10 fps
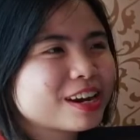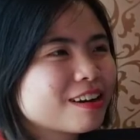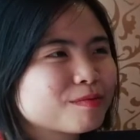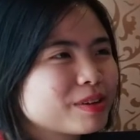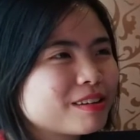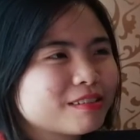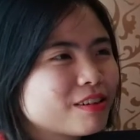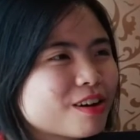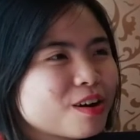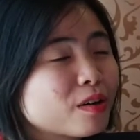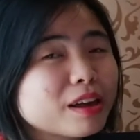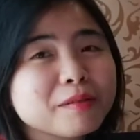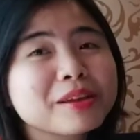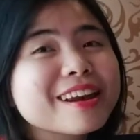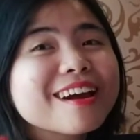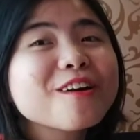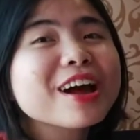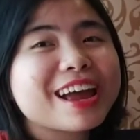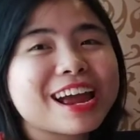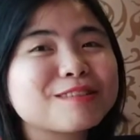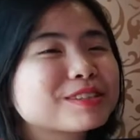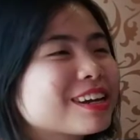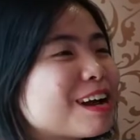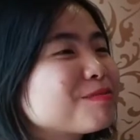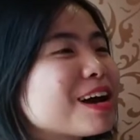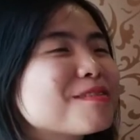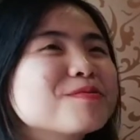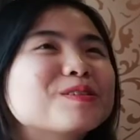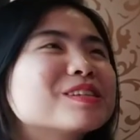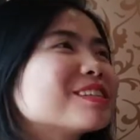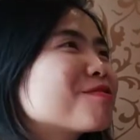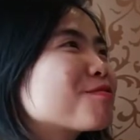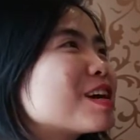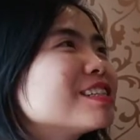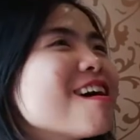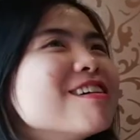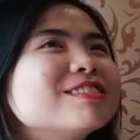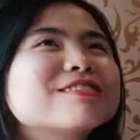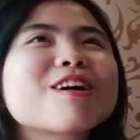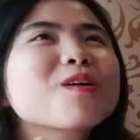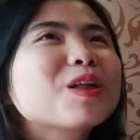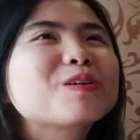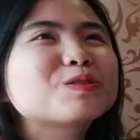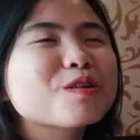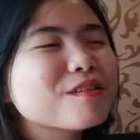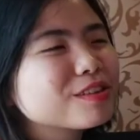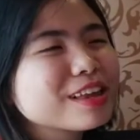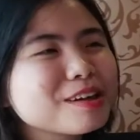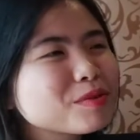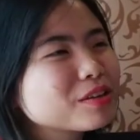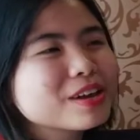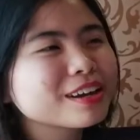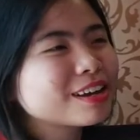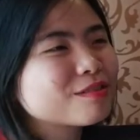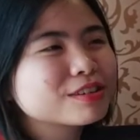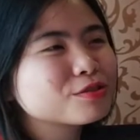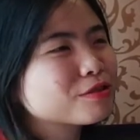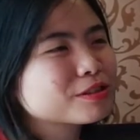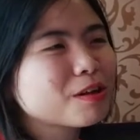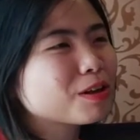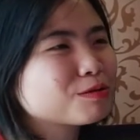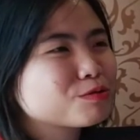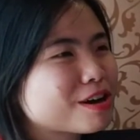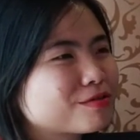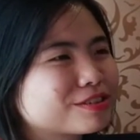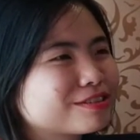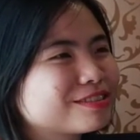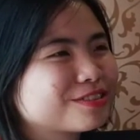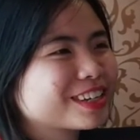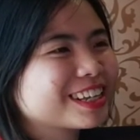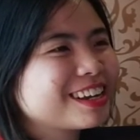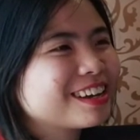cannot be on your own. Like, I mean, okay, I'm using the phrase solo traveling, but you can never solo travel, really.